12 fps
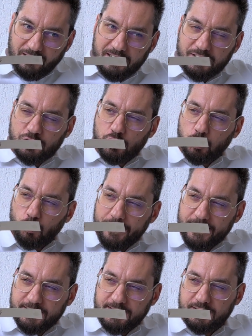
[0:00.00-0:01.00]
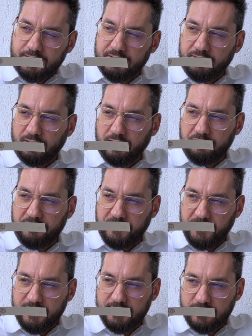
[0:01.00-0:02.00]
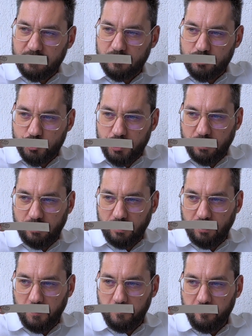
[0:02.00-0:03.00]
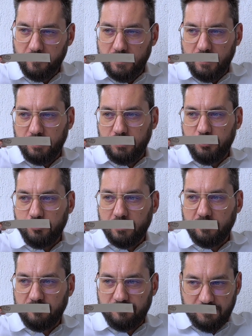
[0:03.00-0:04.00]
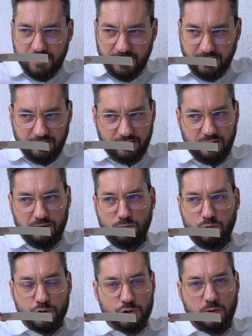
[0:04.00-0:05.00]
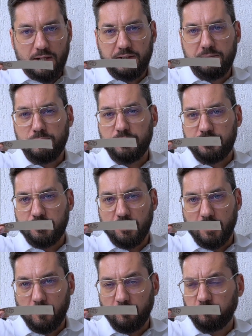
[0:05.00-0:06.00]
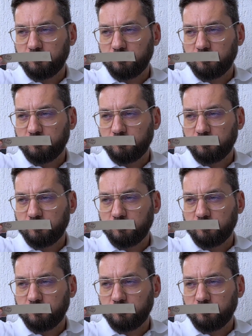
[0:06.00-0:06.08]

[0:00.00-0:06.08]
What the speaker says: a twist of this Jicky you can find in Mouchoir de Monsieur,